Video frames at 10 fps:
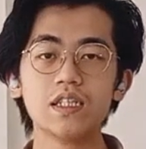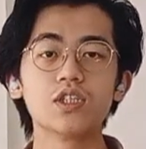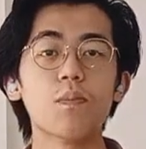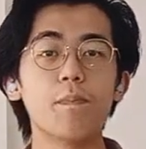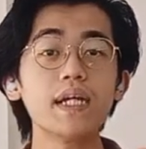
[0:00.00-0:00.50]

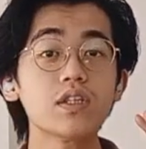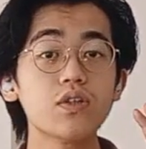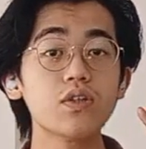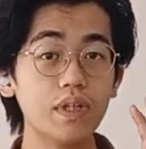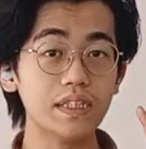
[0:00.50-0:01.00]
So based
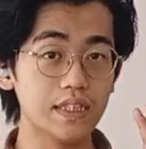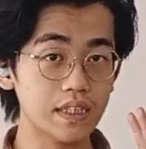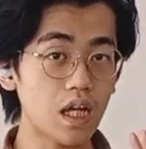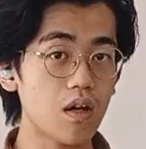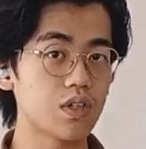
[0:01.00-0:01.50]
on the
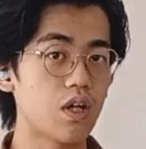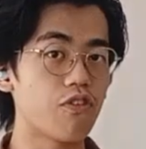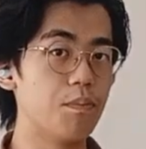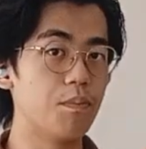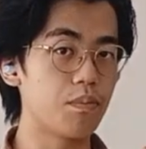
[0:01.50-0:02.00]
result
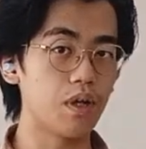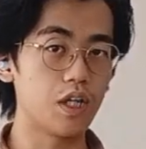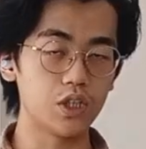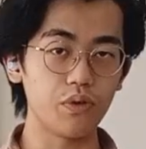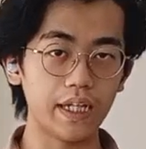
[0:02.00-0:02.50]
of your blood
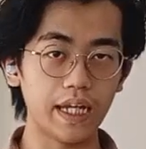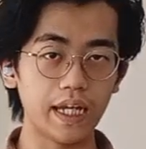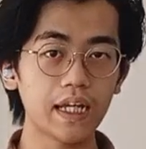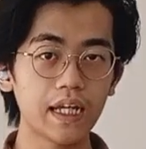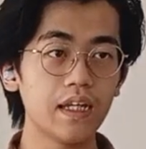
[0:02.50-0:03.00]
pressure
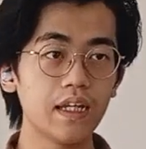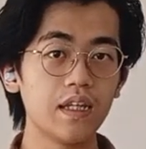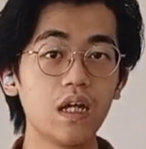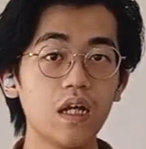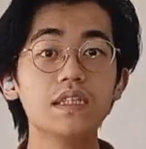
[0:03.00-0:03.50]
reading,
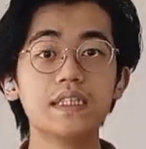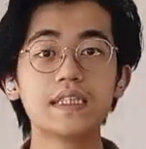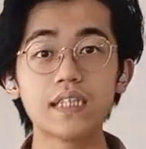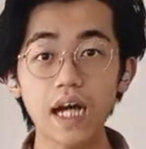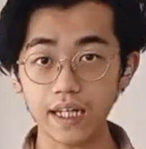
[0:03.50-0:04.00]
they will
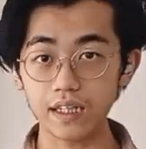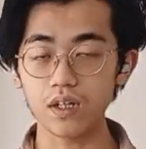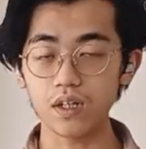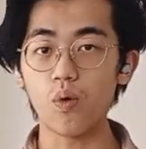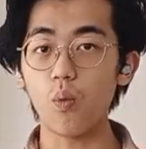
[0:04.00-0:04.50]
decide
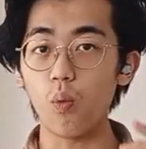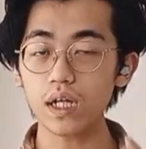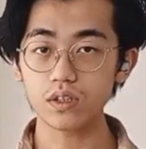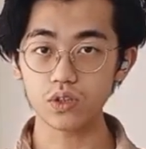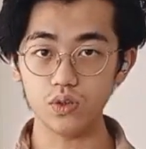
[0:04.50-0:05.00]

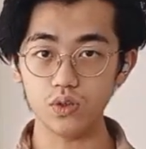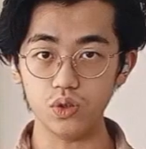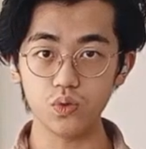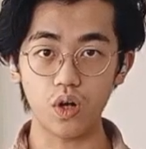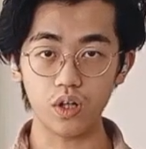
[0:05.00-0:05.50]
what to
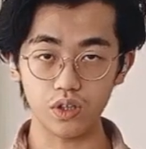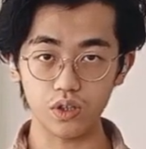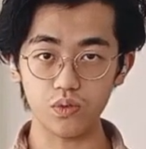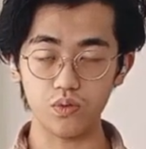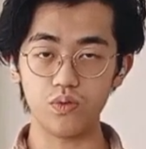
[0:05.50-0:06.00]
do on
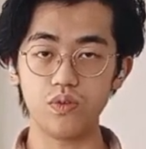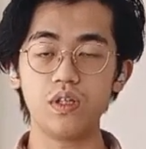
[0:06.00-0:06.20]
you.